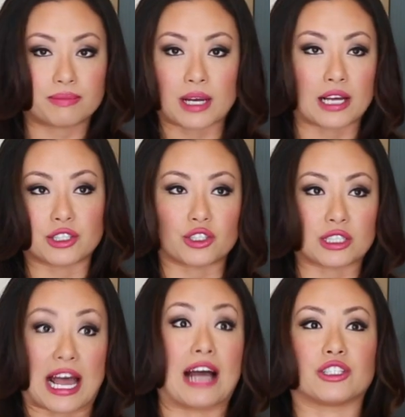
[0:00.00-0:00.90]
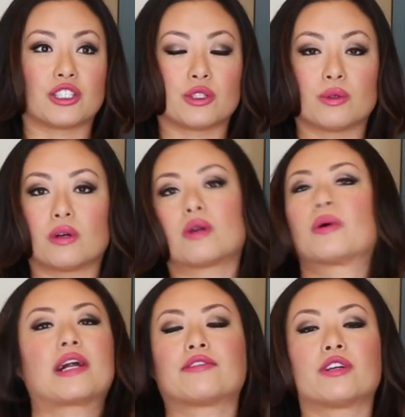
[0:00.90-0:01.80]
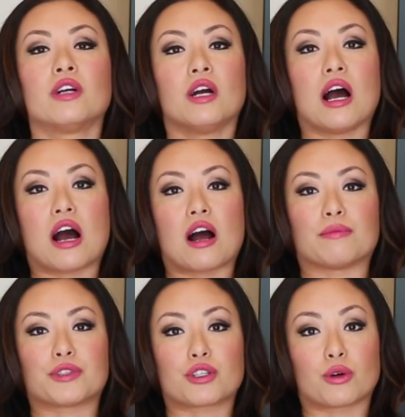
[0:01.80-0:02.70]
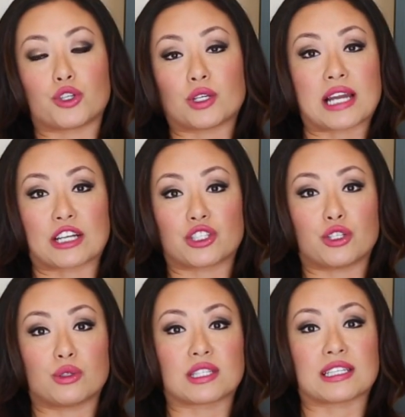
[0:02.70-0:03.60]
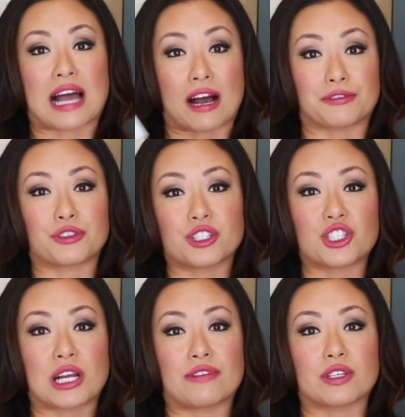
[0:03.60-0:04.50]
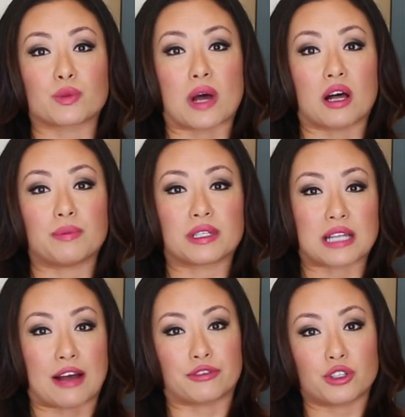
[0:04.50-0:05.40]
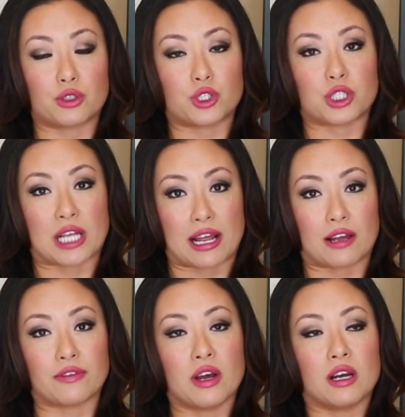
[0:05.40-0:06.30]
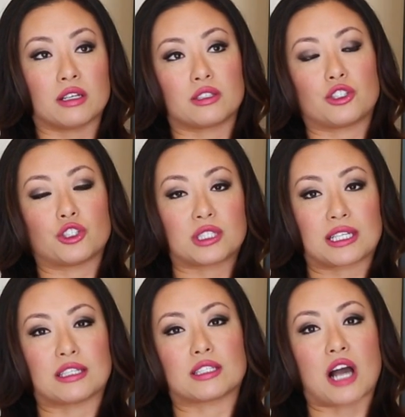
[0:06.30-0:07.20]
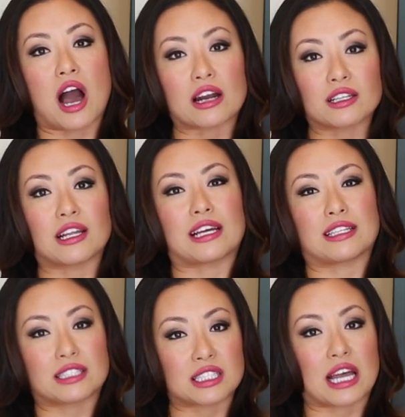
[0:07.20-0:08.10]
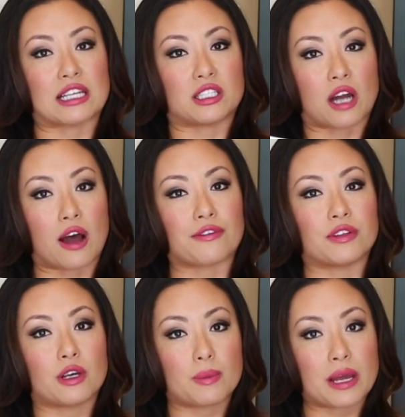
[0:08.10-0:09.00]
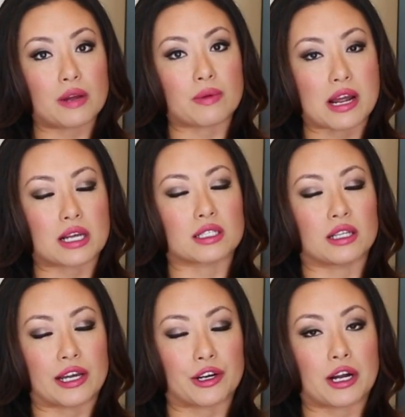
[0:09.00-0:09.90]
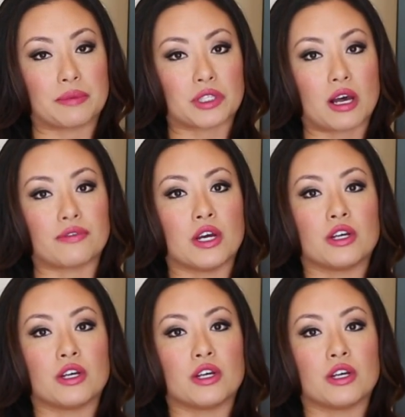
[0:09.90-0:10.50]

because you just had to or whatever. So you can actually use this after a shave as well, because after you shave, your skin is kind of like it's sliced off a little bit, right? The layer comes off.